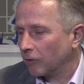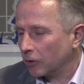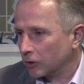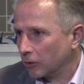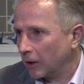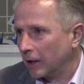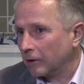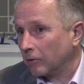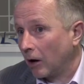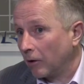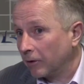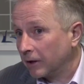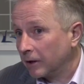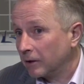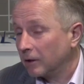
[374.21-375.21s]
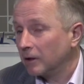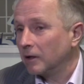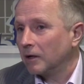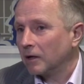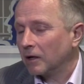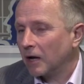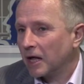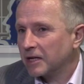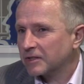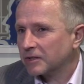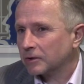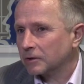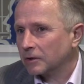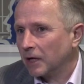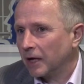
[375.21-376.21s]
for drilling, routing,
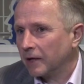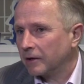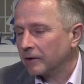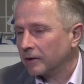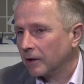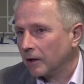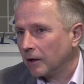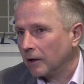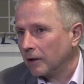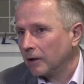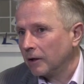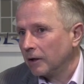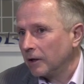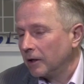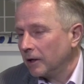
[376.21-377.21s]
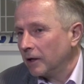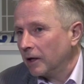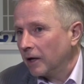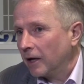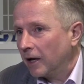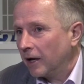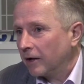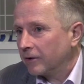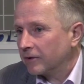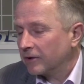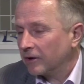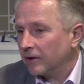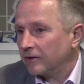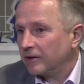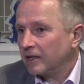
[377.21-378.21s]
laser, and
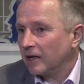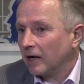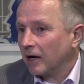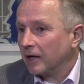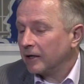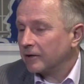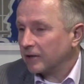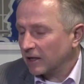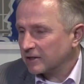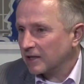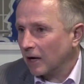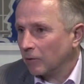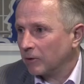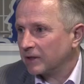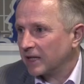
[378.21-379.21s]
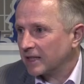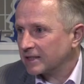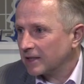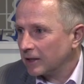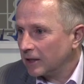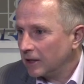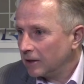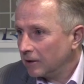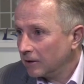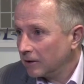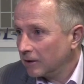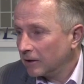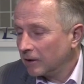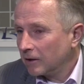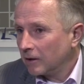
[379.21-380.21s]
DI. That's our destiny.
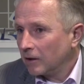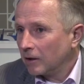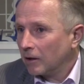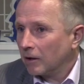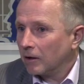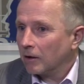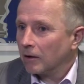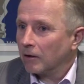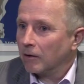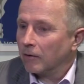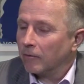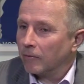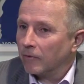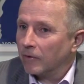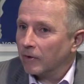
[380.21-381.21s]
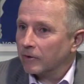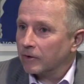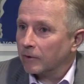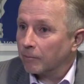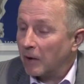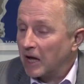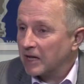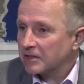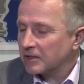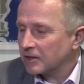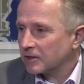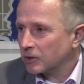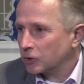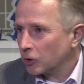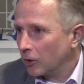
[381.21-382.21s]
The base
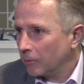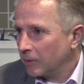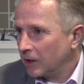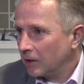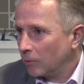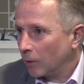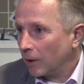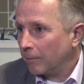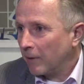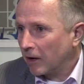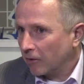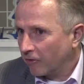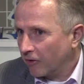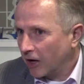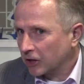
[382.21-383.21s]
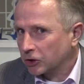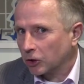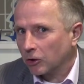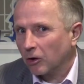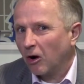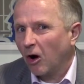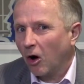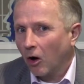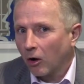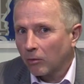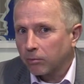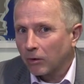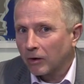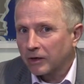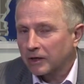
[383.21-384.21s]
is in Germany. We manufacture all
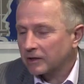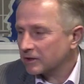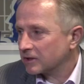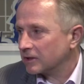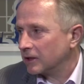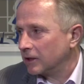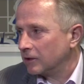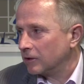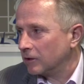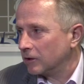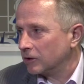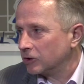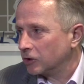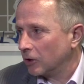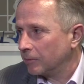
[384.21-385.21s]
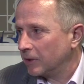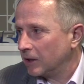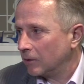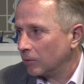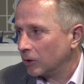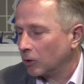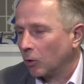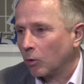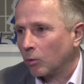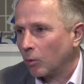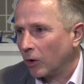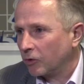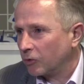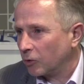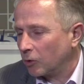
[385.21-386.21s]
products in Germany. We don't
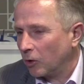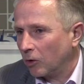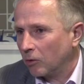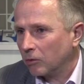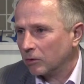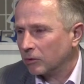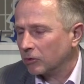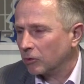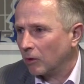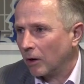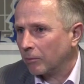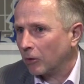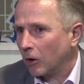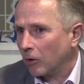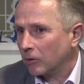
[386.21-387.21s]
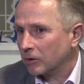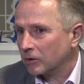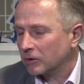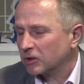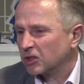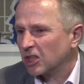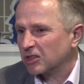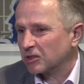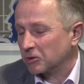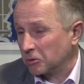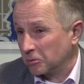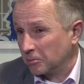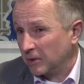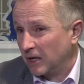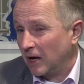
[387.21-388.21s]
want to go to abroad, just to
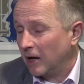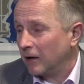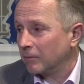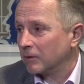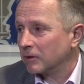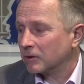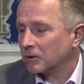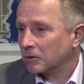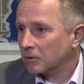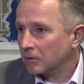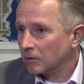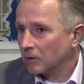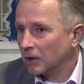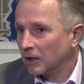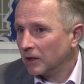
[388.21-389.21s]
be able to